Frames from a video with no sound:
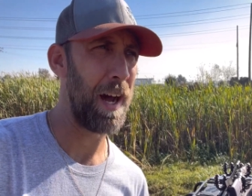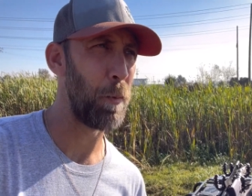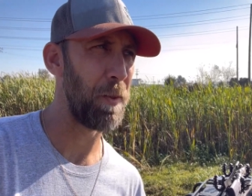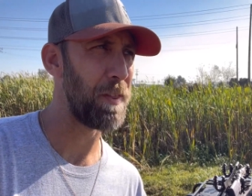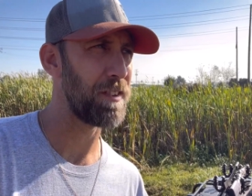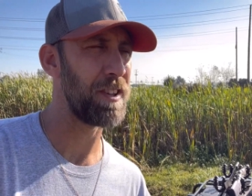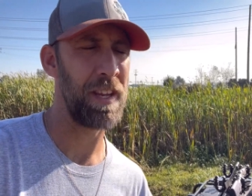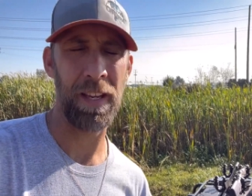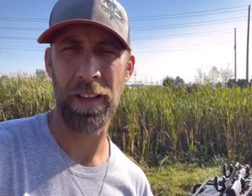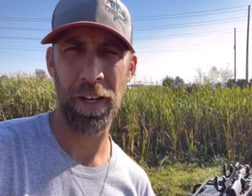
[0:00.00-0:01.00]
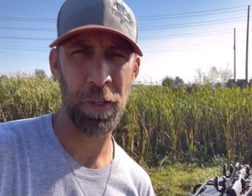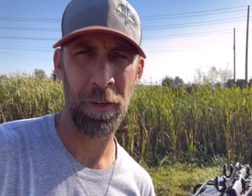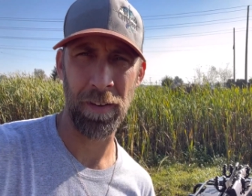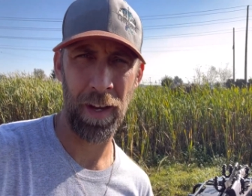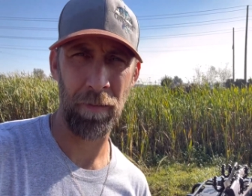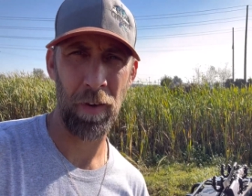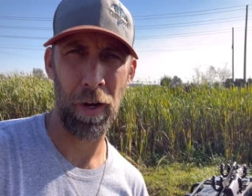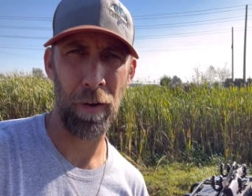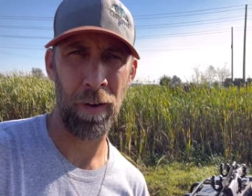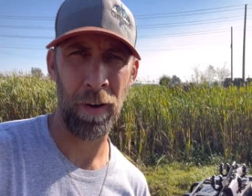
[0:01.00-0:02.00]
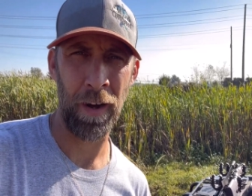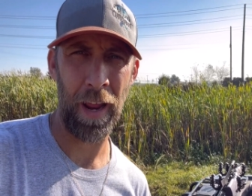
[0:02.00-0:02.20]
With this heat, that shouldn't take very long.